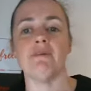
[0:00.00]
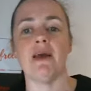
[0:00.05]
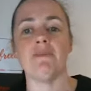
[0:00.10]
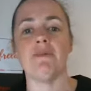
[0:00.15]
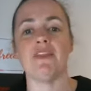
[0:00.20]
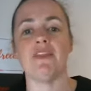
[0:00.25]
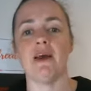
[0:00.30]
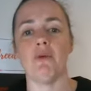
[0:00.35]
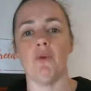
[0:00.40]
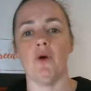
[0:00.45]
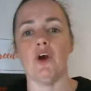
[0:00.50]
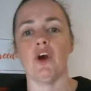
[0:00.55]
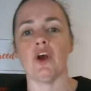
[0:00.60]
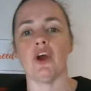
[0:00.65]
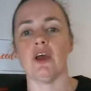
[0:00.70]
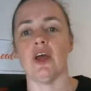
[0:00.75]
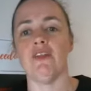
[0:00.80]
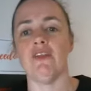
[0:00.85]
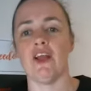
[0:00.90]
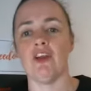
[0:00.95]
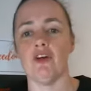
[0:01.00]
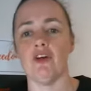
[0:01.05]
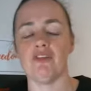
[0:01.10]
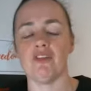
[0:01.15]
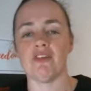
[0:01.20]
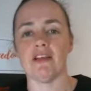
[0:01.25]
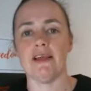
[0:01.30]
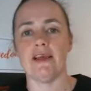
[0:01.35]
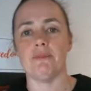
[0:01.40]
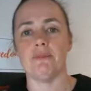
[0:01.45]
Maybe they work and they don't
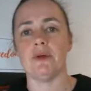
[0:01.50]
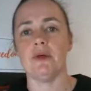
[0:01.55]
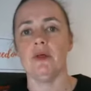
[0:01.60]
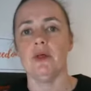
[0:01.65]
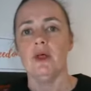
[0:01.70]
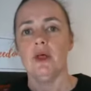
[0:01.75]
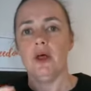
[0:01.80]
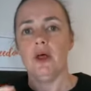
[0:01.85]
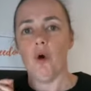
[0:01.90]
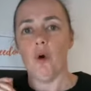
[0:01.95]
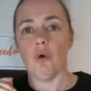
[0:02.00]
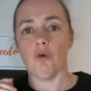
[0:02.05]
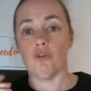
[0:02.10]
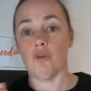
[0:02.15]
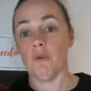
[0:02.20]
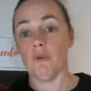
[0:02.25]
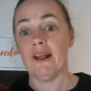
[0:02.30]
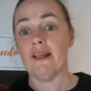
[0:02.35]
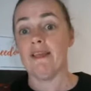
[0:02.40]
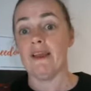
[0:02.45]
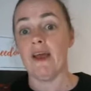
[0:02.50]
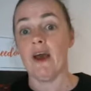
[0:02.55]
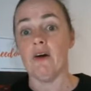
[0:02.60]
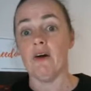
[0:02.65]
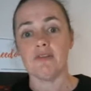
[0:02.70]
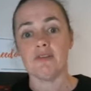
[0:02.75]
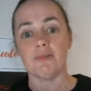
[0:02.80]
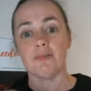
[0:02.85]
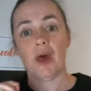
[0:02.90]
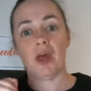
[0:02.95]
sleep or do anything
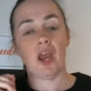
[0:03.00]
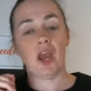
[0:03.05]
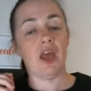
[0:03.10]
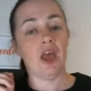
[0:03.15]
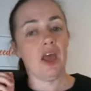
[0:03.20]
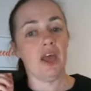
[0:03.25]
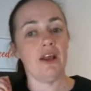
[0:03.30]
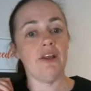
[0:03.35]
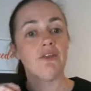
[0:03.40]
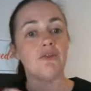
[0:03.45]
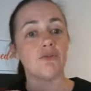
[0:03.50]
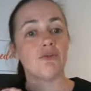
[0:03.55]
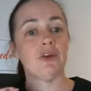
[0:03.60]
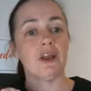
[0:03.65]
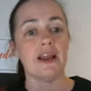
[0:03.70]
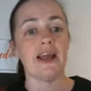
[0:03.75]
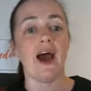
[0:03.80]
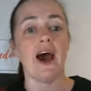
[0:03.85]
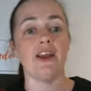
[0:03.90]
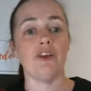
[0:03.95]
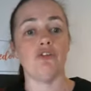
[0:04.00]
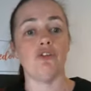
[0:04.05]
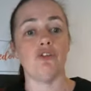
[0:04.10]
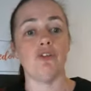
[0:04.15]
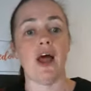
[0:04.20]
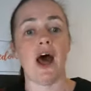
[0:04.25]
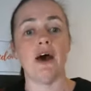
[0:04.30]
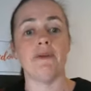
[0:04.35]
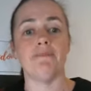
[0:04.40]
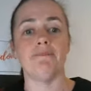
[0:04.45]
else, but it is really hard to do
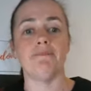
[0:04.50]
that.